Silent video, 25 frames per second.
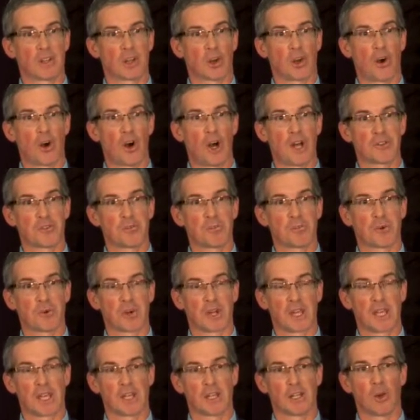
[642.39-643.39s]
the cost per
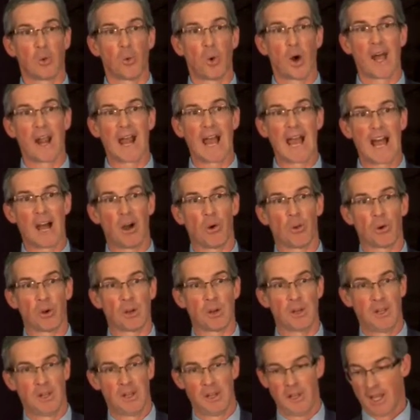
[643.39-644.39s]
kilowatt hour